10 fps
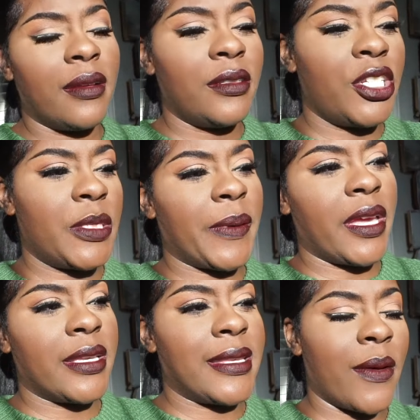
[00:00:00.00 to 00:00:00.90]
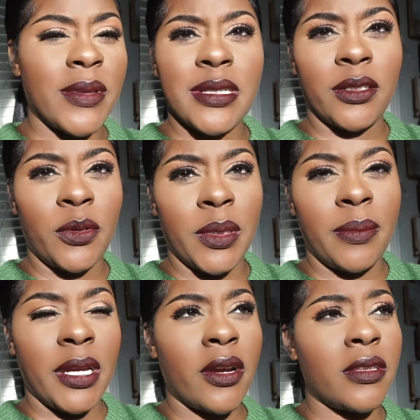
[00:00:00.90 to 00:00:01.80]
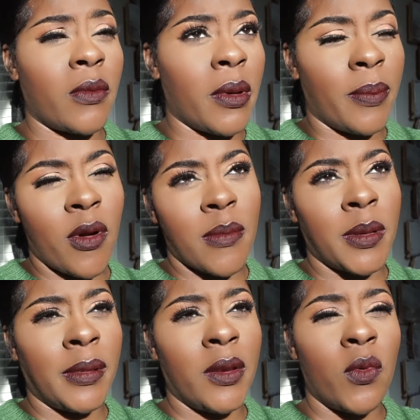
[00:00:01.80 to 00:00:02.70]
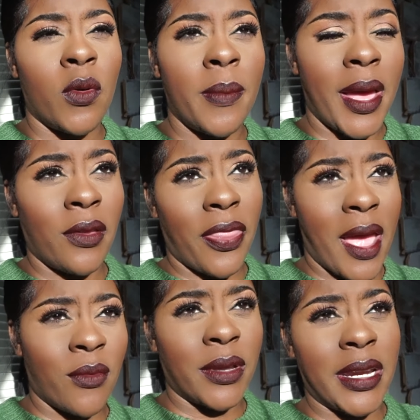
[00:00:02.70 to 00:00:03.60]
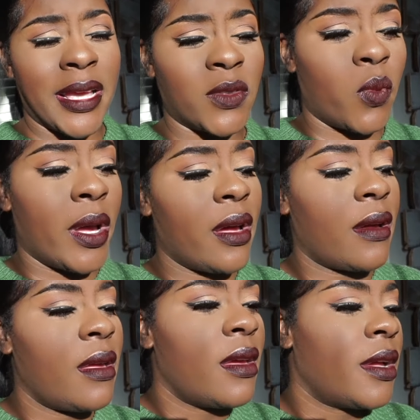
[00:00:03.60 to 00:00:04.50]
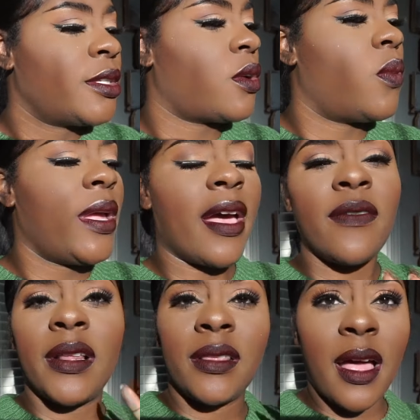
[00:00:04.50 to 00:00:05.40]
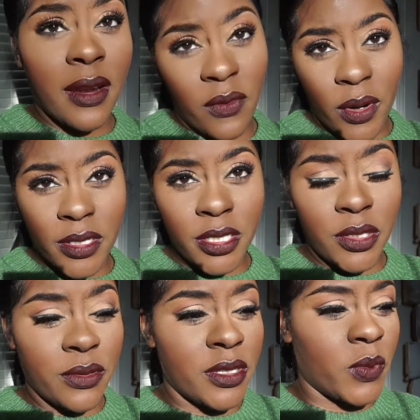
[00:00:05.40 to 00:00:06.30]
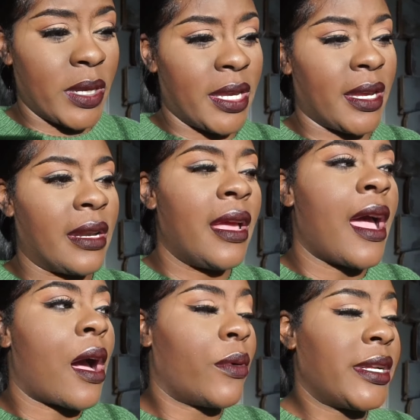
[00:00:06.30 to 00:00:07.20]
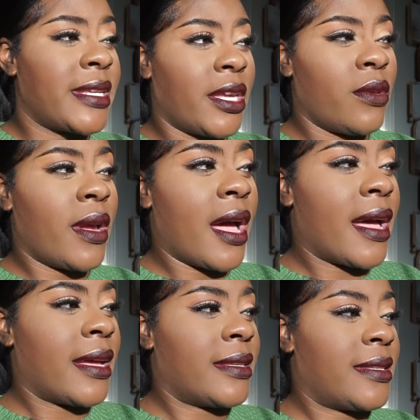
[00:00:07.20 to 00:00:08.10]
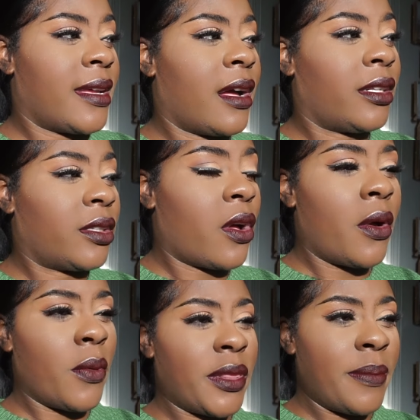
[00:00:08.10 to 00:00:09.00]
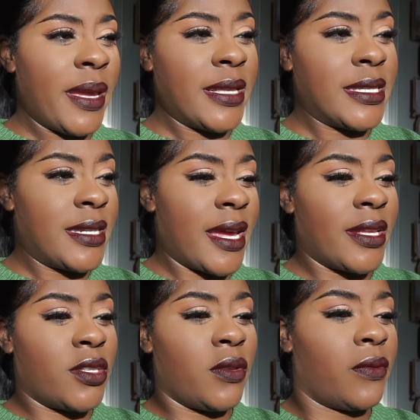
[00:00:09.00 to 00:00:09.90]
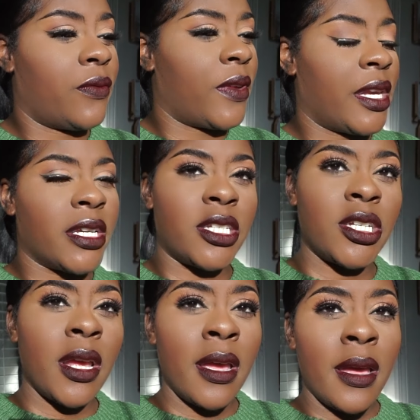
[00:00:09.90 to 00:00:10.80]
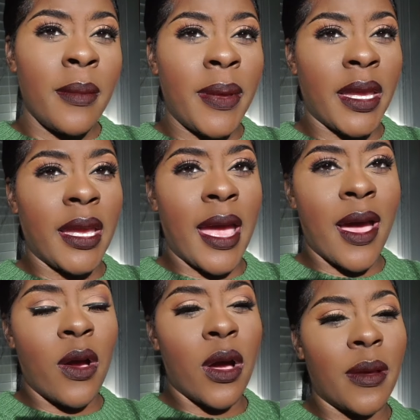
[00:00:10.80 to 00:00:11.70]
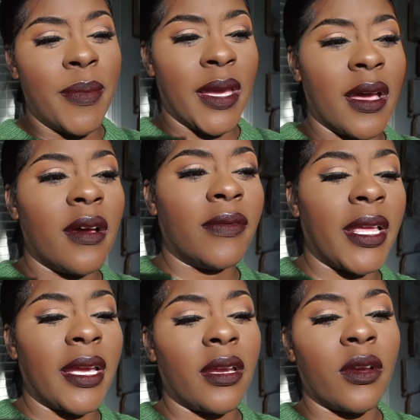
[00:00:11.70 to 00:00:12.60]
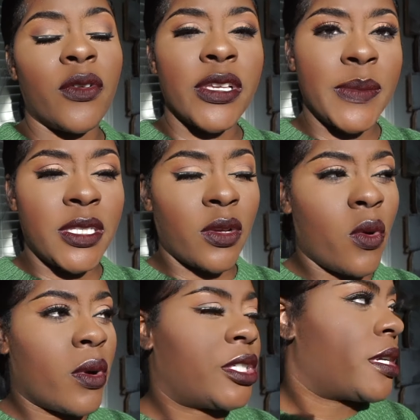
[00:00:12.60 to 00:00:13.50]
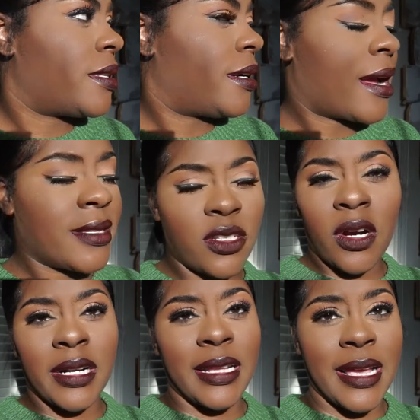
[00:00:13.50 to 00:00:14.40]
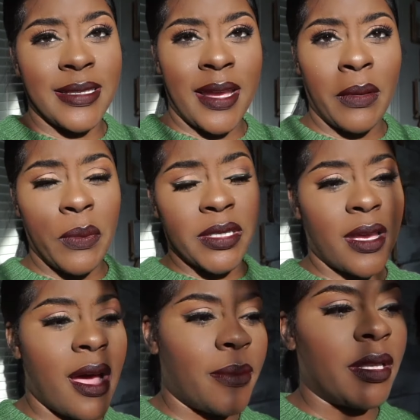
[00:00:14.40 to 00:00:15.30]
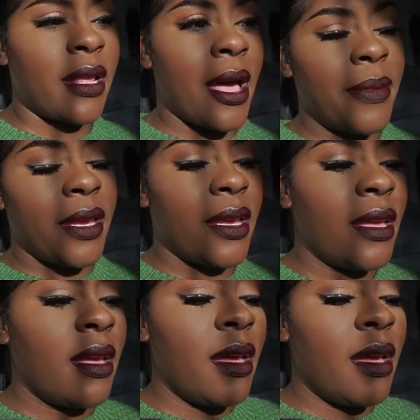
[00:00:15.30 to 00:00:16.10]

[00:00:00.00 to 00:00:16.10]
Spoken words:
just because that one's a little bit bigger, so we probably will mount that one as well. So we have a lot of work to do this weekend. I wanna take you guys along with me today to finish picking out a bit of like Christmas decor. Justin and I started last night. We went to Hobby Lobby,